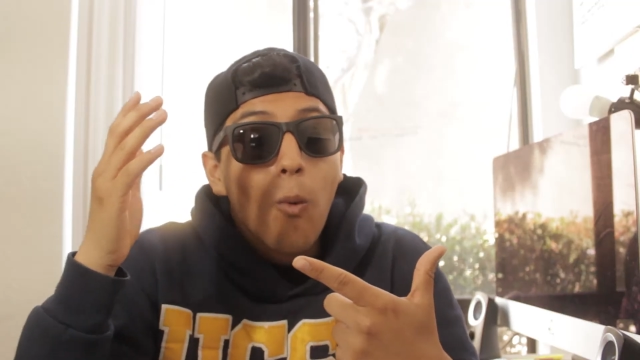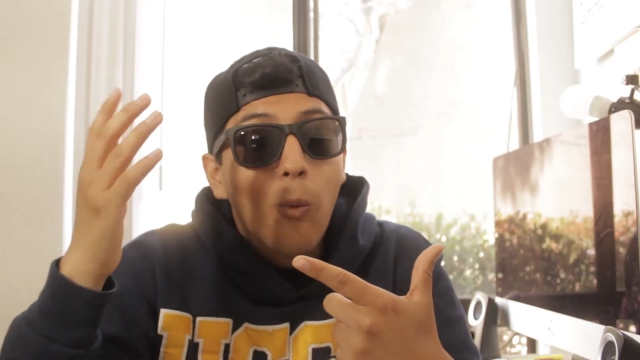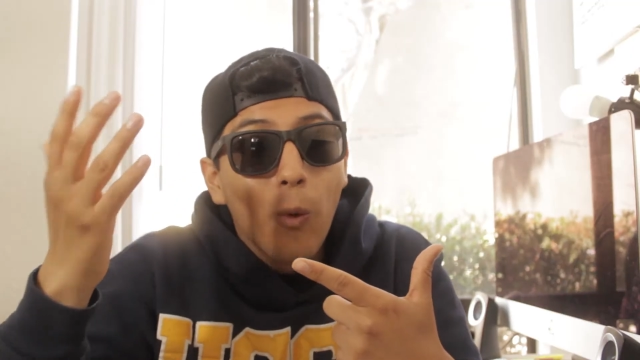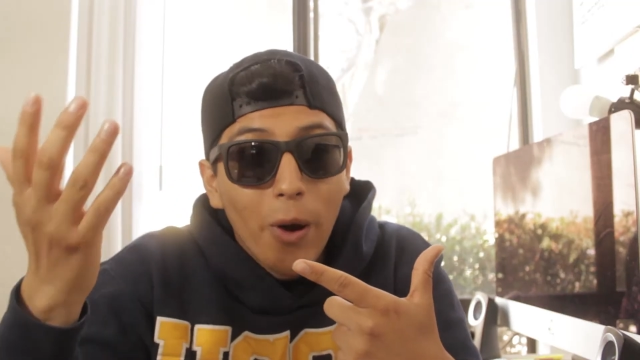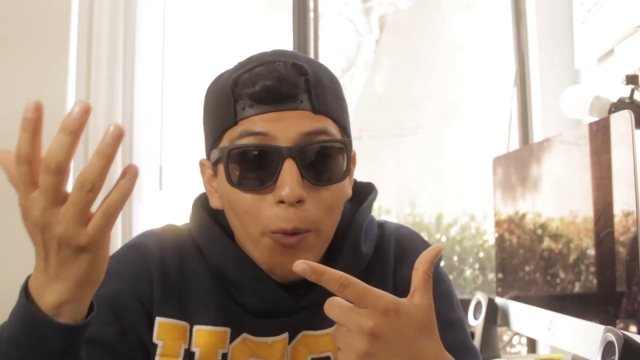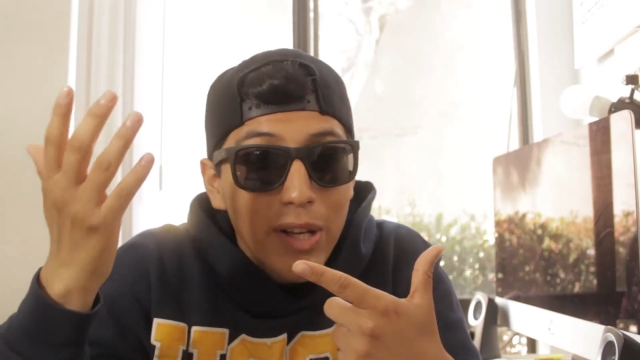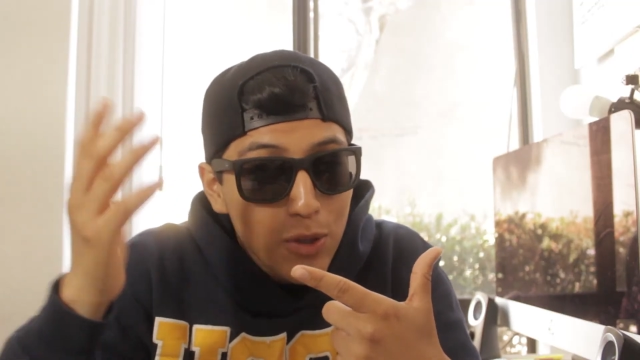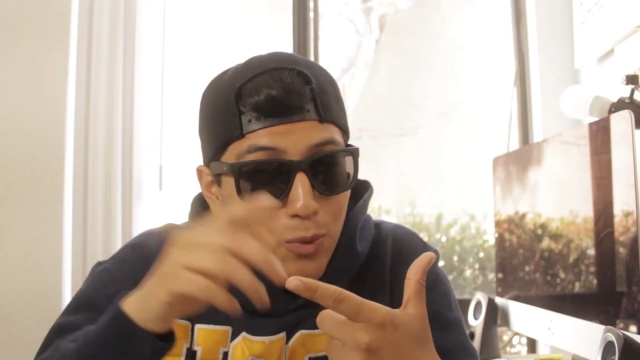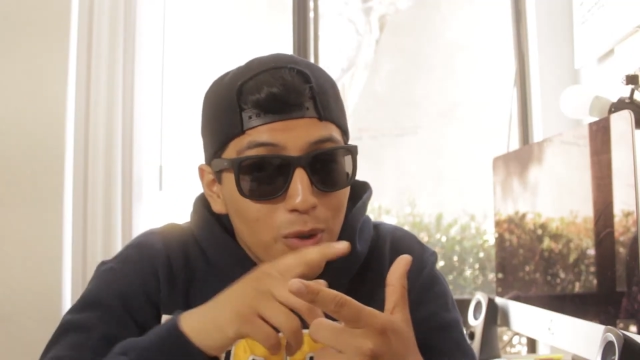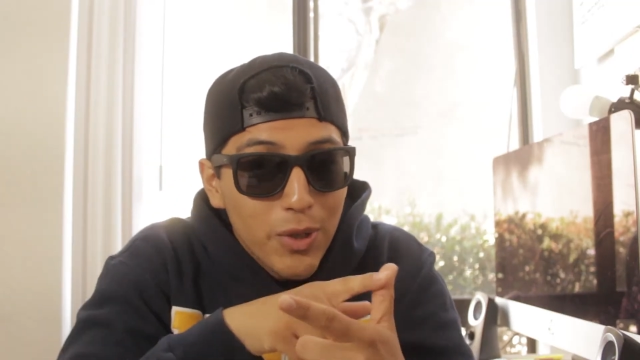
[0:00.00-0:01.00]

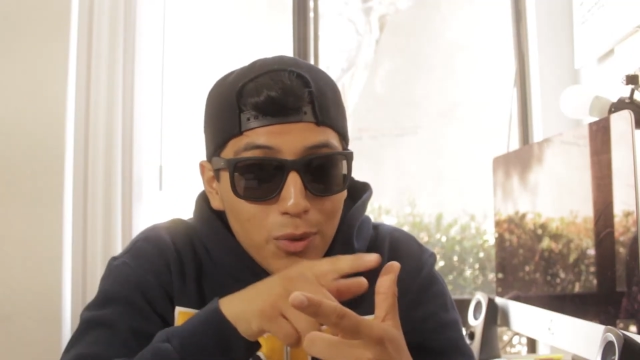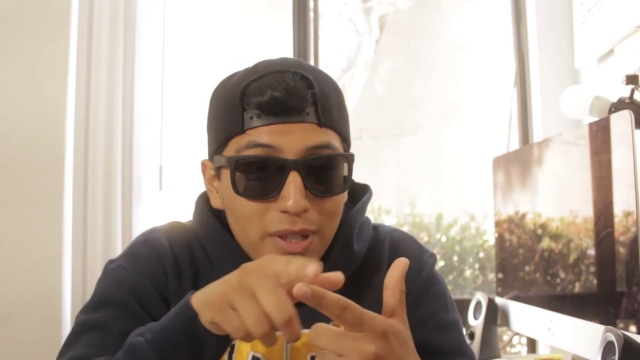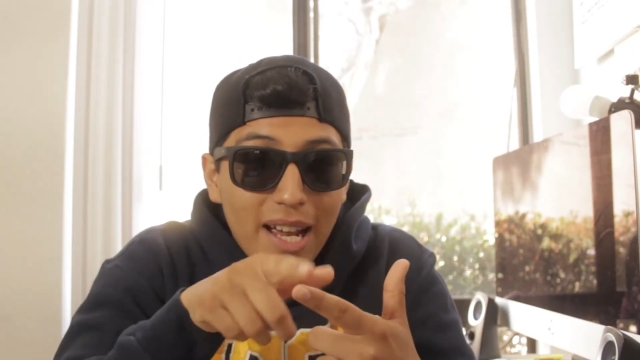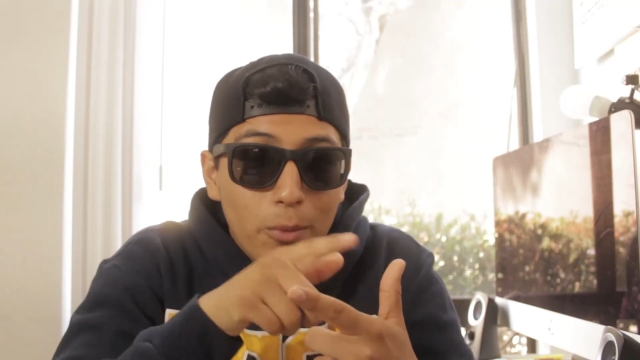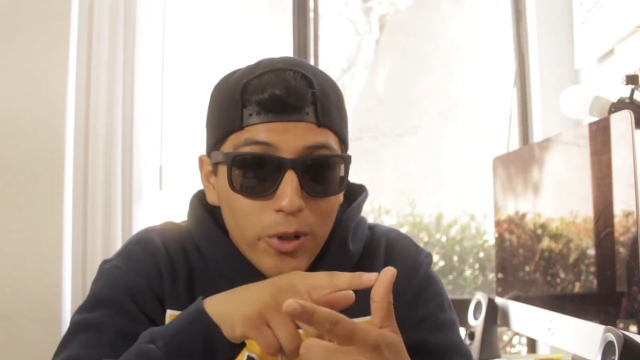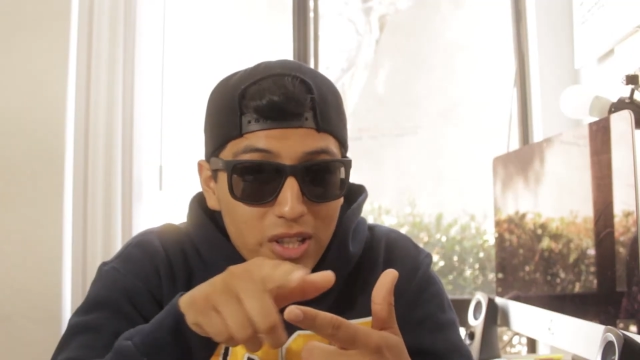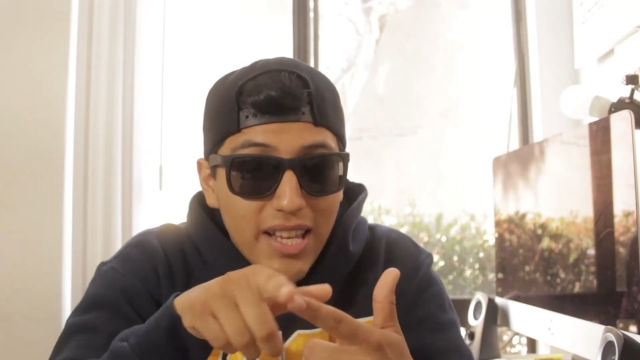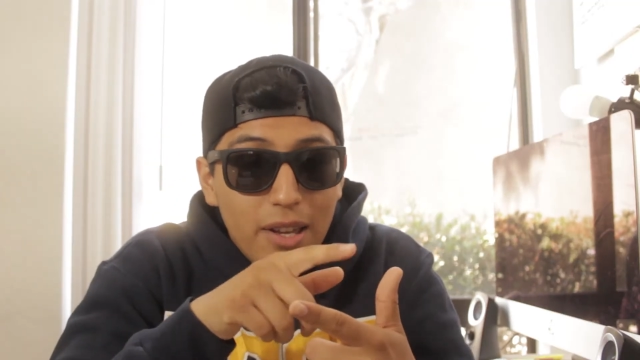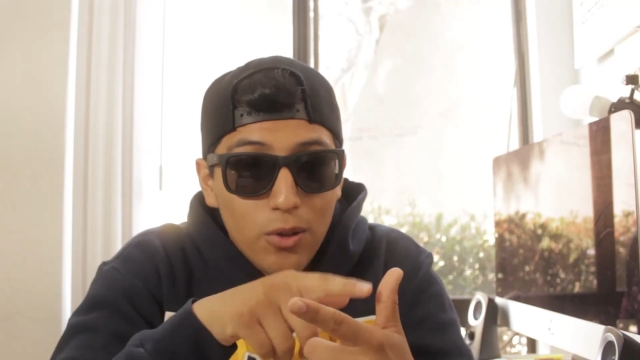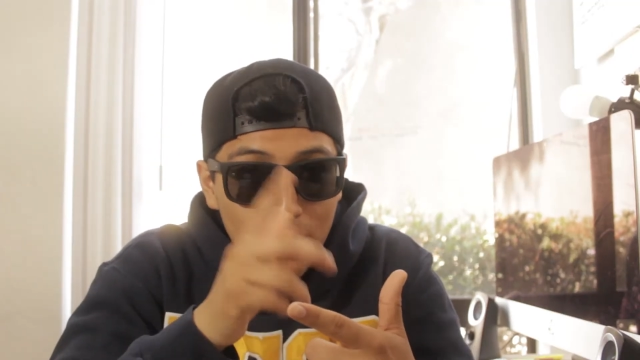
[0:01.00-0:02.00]
Which one had more
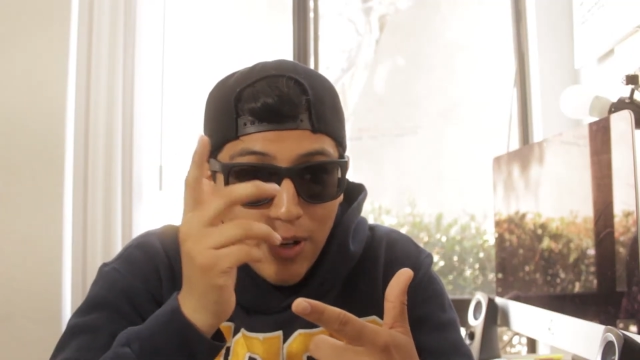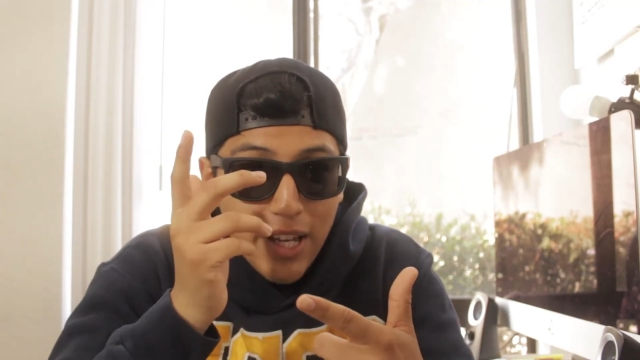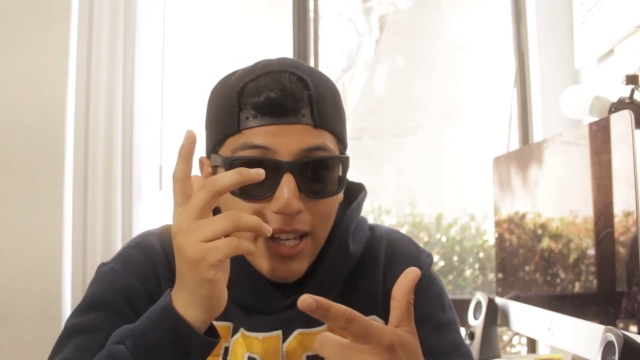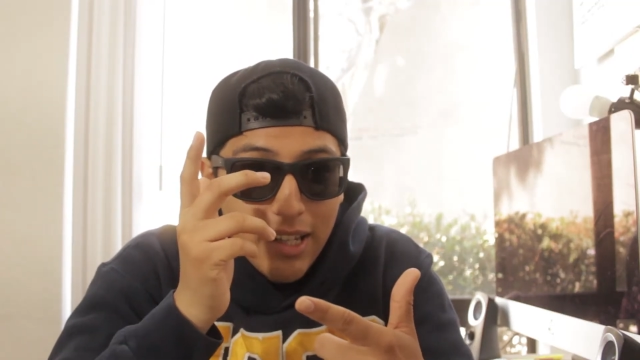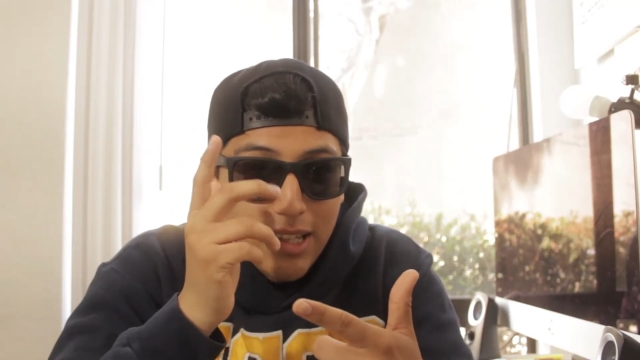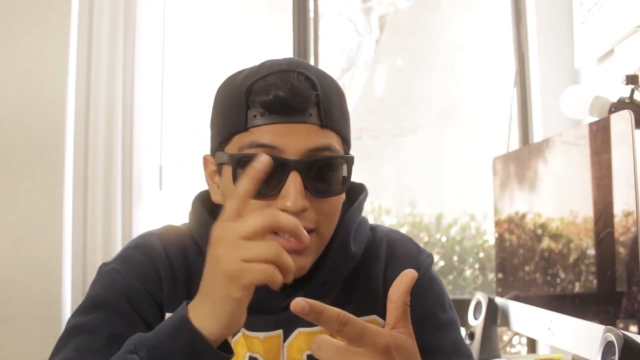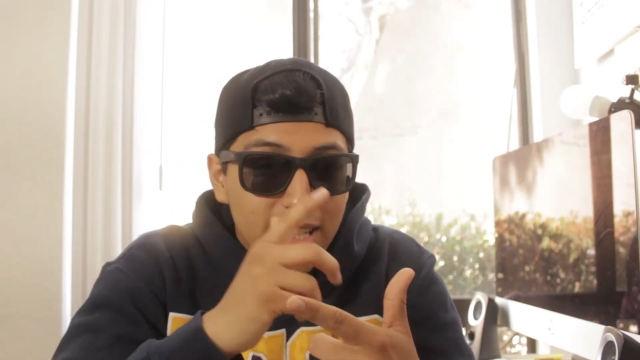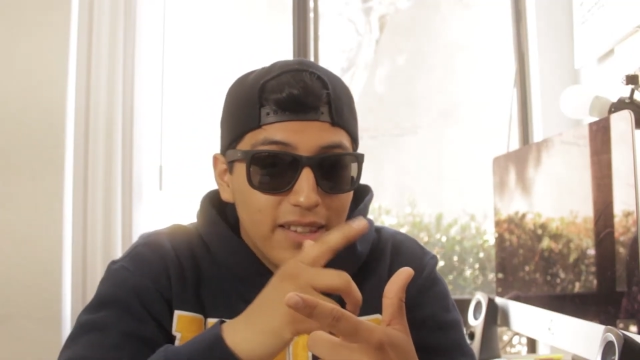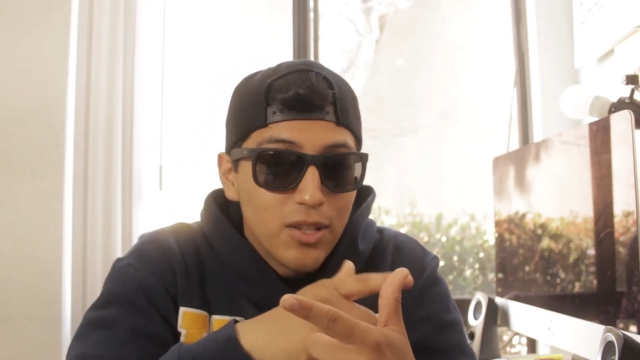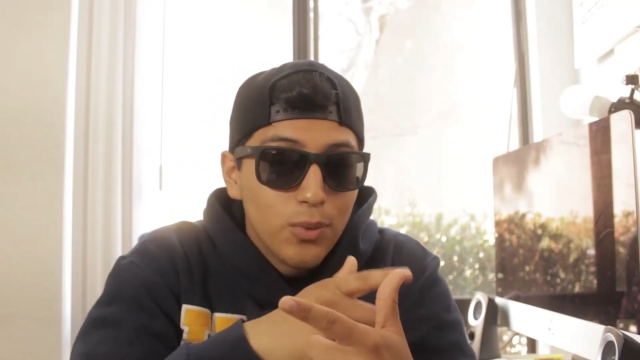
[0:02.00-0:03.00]
sales, right? Let's
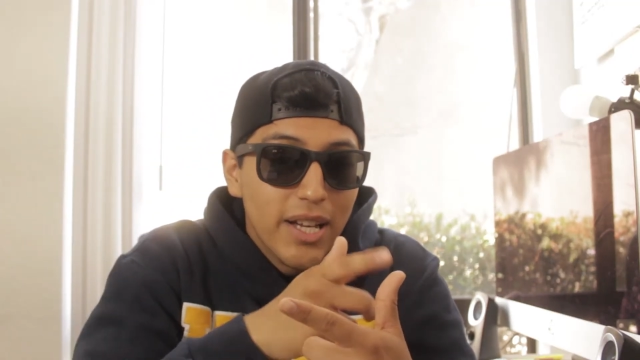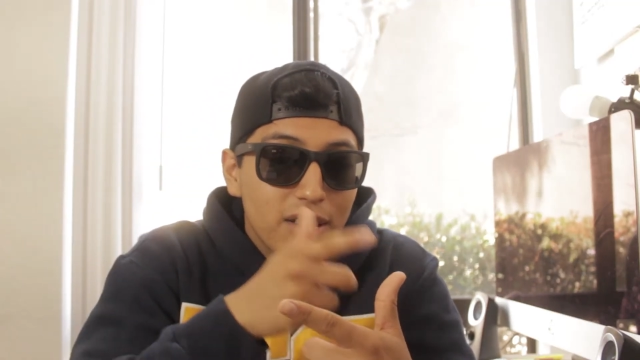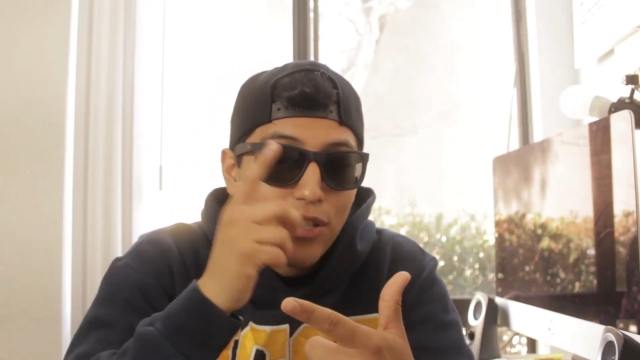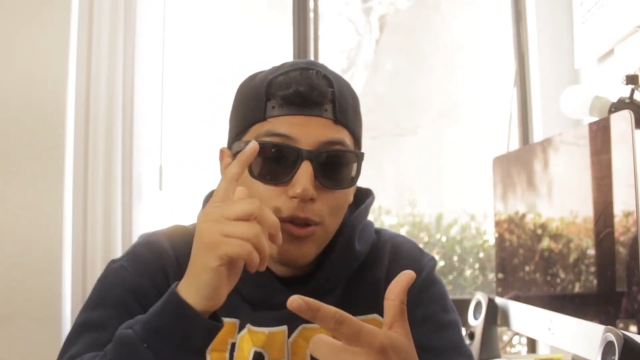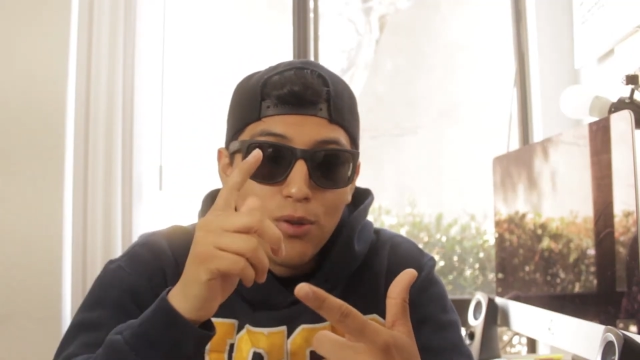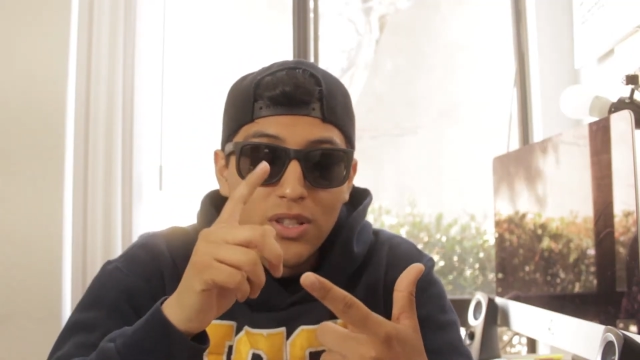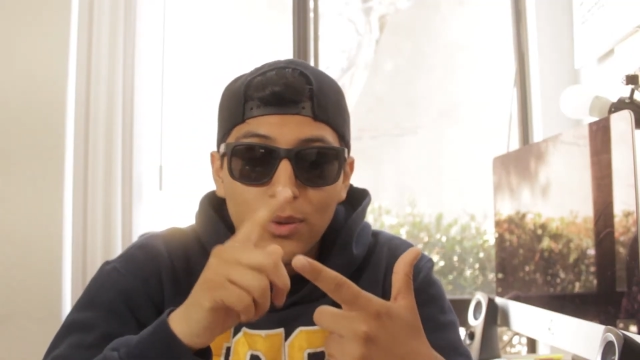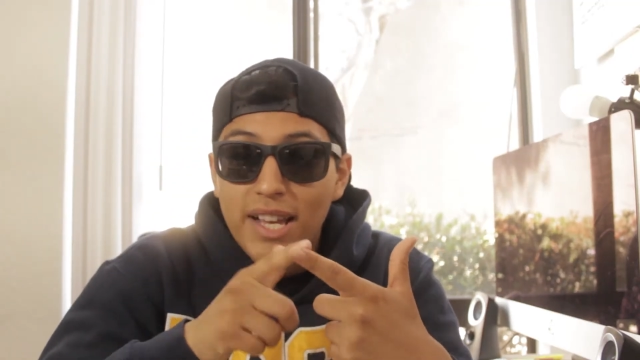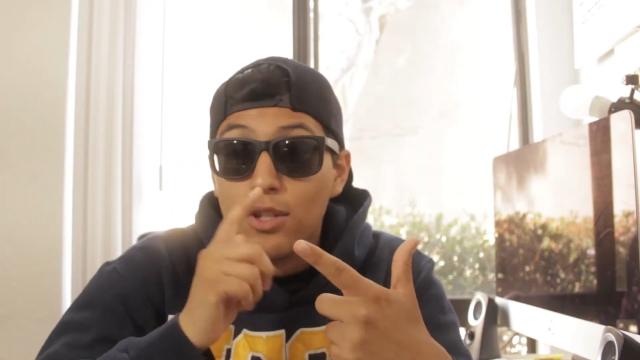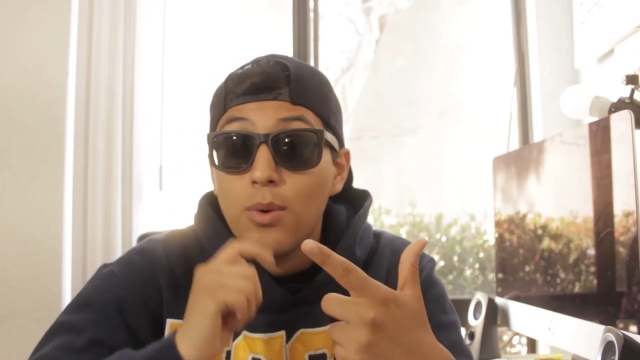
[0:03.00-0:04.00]
say this one had 2 and this
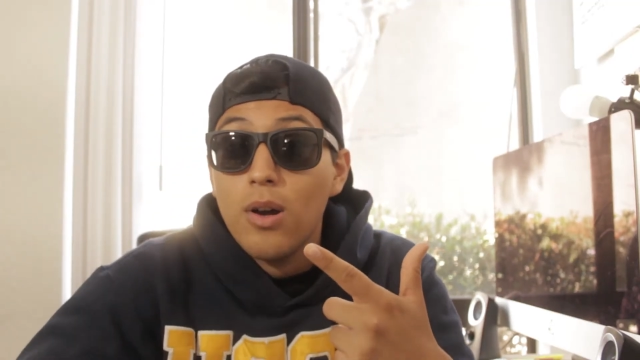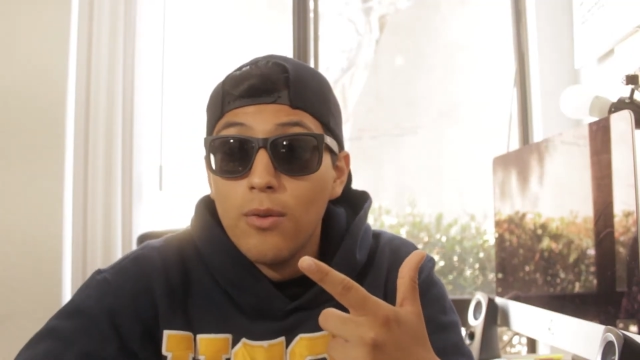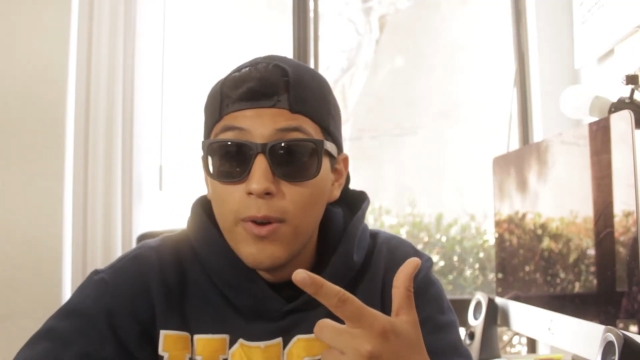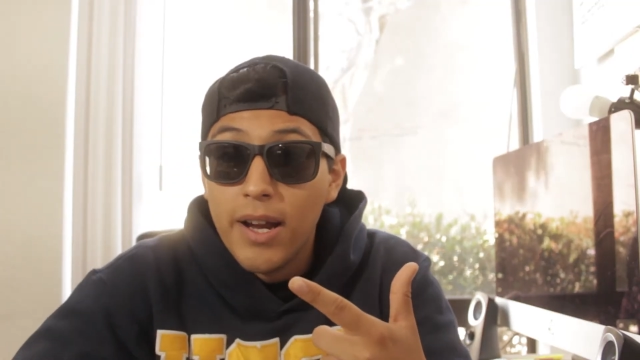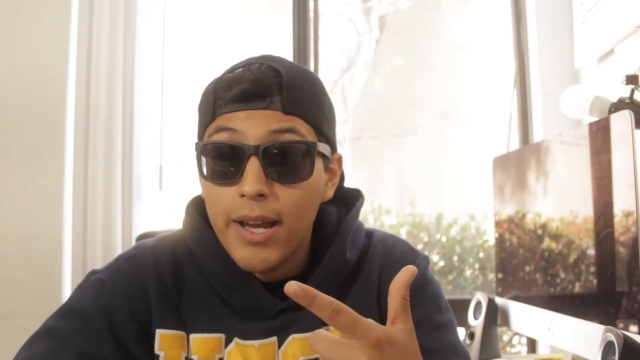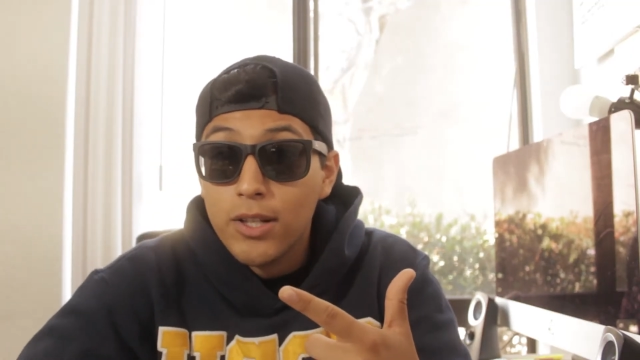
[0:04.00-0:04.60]
one had 12, right?